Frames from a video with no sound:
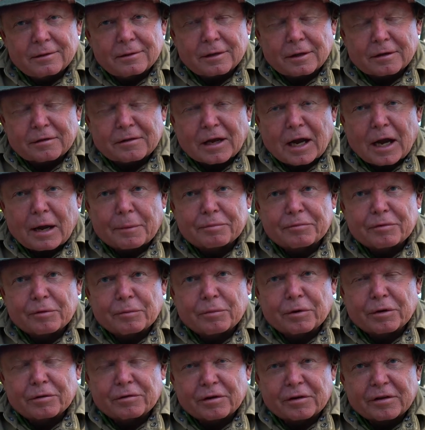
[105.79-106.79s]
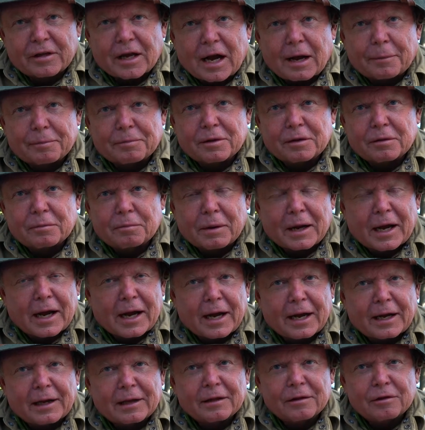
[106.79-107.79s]
the Thompson was adopted
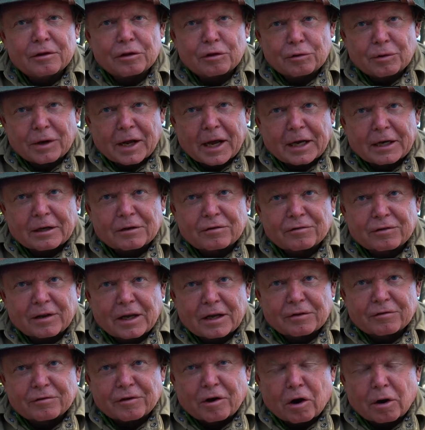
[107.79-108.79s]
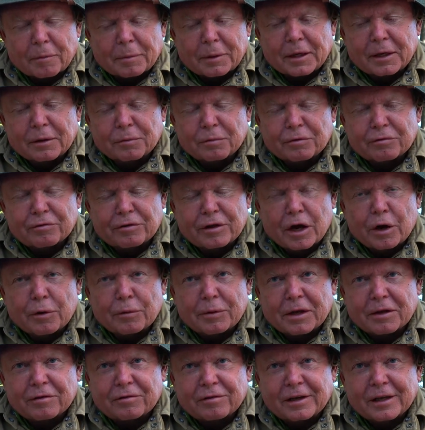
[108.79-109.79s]
by the United States Army and was
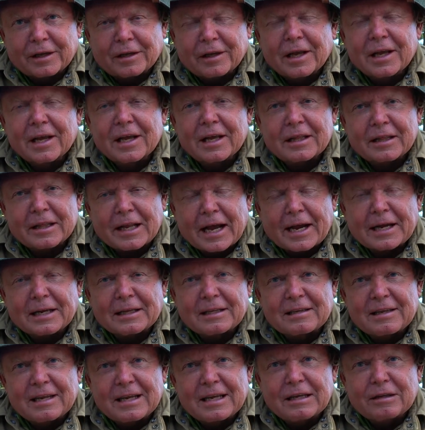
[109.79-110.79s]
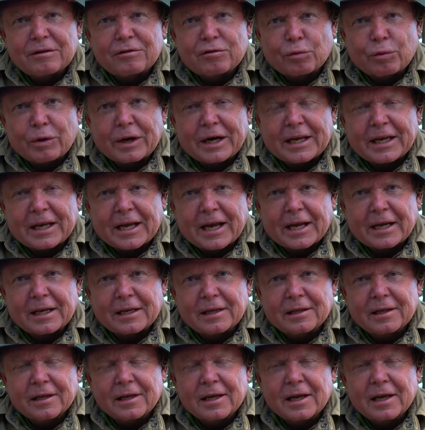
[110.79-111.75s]
known as the 1928